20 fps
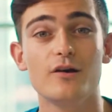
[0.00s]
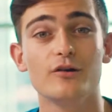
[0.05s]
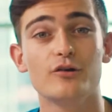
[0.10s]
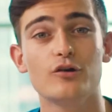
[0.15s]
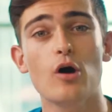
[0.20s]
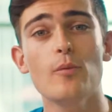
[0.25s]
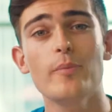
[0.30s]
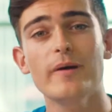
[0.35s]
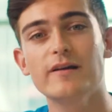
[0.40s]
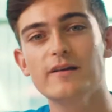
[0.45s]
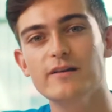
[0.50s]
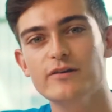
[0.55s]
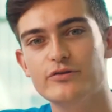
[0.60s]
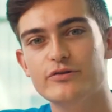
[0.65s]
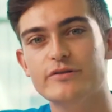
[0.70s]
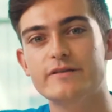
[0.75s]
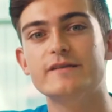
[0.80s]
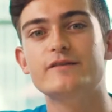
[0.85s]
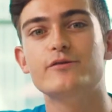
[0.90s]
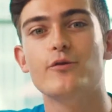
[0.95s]
Compound
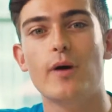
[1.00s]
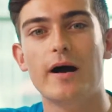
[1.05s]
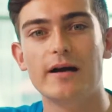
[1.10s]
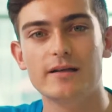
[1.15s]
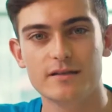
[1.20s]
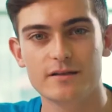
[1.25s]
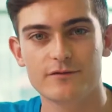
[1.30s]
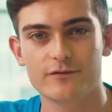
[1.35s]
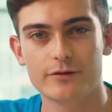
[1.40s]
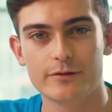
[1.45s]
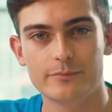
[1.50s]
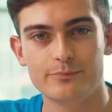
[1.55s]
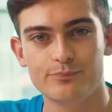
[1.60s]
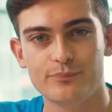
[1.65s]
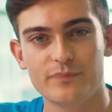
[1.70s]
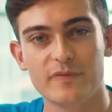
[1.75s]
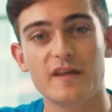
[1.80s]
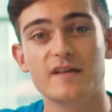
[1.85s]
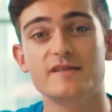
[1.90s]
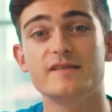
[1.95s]
interest is quite different.
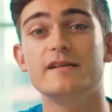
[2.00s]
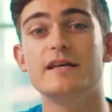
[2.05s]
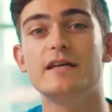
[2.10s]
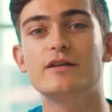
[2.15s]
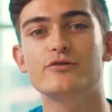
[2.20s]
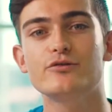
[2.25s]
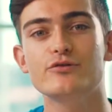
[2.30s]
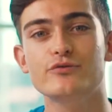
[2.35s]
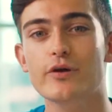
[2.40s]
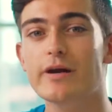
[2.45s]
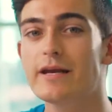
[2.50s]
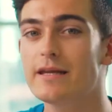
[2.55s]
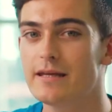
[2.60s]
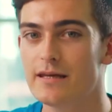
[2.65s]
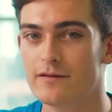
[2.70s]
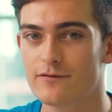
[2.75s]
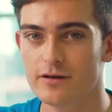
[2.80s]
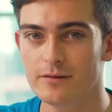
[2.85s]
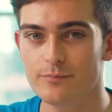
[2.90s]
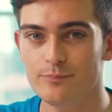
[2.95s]
There's an interest rate
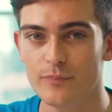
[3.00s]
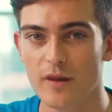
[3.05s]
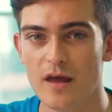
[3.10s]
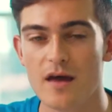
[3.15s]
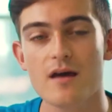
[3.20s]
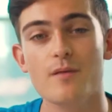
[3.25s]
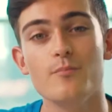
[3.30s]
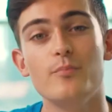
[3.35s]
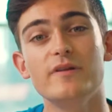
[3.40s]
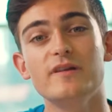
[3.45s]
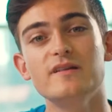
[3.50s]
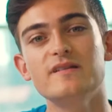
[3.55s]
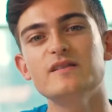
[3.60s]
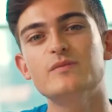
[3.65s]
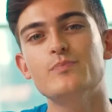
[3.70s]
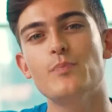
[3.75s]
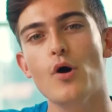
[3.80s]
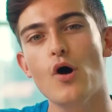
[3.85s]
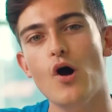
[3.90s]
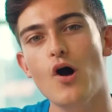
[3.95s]
given, but this is
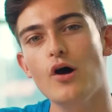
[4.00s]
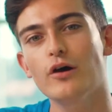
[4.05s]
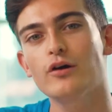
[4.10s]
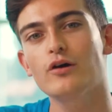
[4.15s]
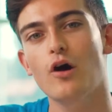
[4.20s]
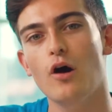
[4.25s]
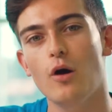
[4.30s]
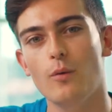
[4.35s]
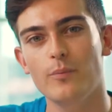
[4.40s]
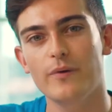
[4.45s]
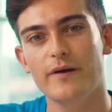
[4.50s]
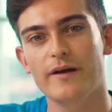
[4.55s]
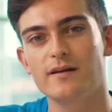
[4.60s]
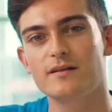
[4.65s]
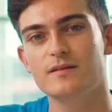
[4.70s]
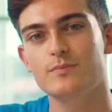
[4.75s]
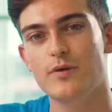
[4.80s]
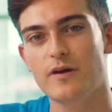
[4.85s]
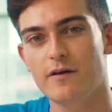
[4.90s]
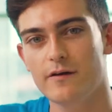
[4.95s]
per
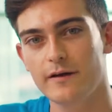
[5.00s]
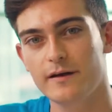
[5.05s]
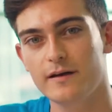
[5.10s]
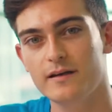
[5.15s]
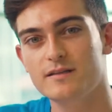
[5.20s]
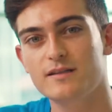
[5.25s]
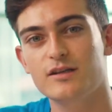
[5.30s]
compound period.